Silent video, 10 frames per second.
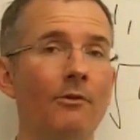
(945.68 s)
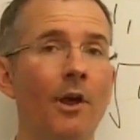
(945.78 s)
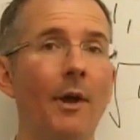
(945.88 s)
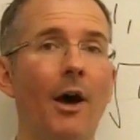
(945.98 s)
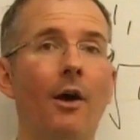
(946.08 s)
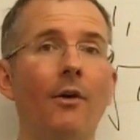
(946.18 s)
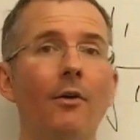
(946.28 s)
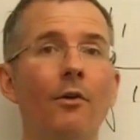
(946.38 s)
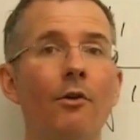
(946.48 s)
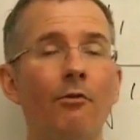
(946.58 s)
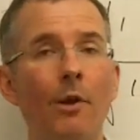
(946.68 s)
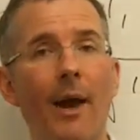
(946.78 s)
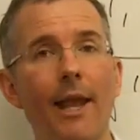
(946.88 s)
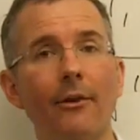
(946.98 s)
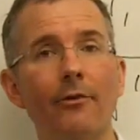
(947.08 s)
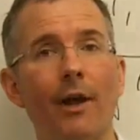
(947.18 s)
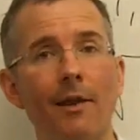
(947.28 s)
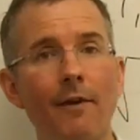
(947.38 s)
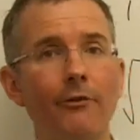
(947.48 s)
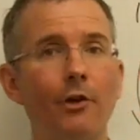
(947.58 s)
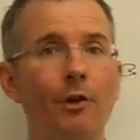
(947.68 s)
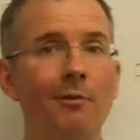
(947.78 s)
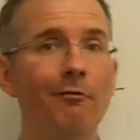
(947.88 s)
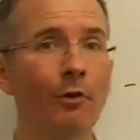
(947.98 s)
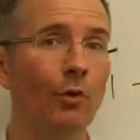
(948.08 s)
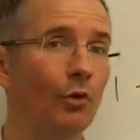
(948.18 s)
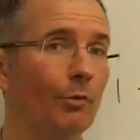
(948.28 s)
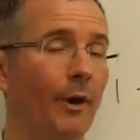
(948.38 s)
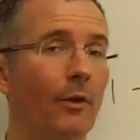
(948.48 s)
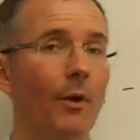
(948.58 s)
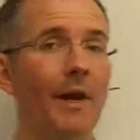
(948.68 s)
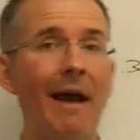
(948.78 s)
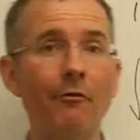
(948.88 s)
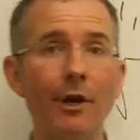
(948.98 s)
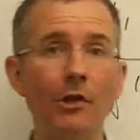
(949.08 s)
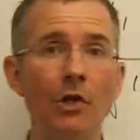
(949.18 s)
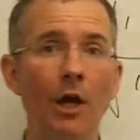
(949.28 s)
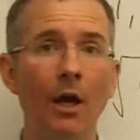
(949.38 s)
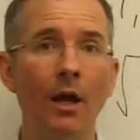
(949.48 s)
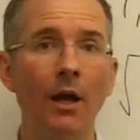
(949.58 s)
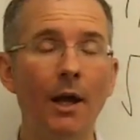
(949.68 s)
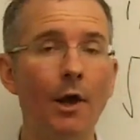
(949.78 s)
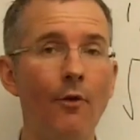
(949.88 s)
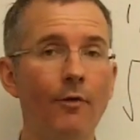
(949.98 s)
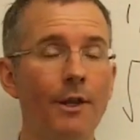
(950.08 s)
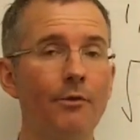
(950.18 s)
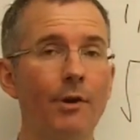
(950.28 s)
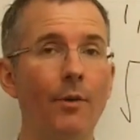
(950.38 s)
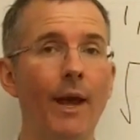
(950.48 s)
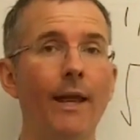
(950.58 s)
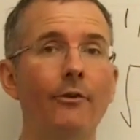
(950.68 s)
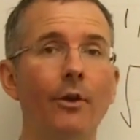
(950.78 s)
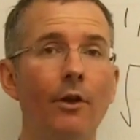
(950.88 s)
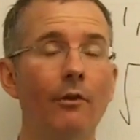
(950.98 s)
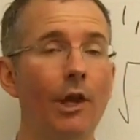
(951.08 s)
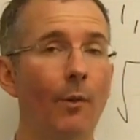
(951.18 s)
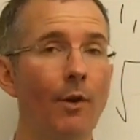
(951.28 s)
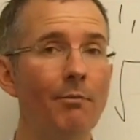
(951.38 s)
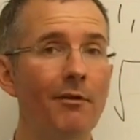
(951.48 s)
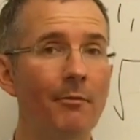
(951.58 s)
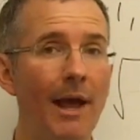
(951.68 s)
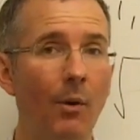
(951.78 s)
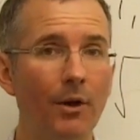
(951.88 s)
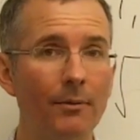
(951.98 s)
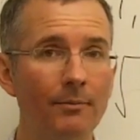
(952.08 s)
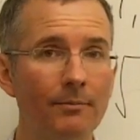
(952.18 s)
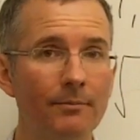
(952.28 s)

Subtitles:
So there we are, 3 ways an investor can be fooled by the word average, and hopefully 3 ways that you won't be from now on.